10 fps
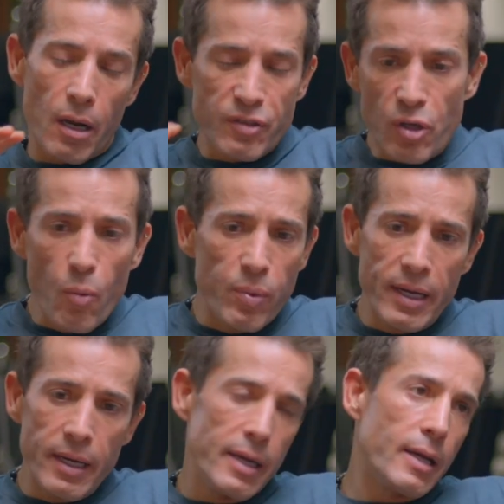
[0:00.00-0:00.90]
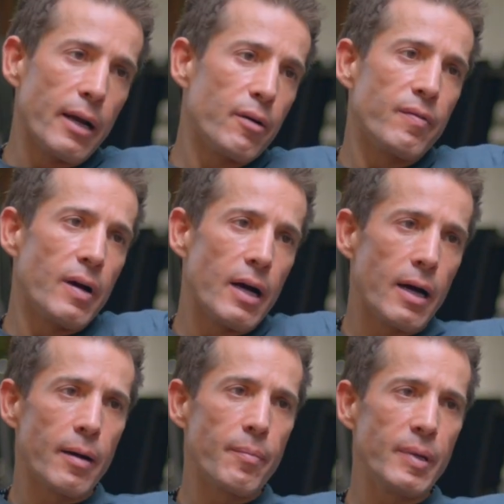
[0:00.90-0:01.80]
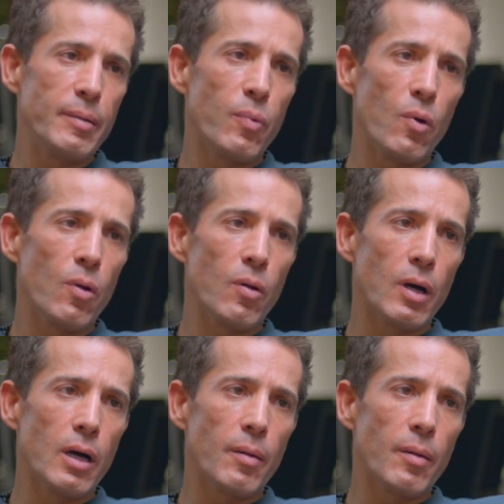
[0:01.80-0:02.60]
lot of Scopely kind of people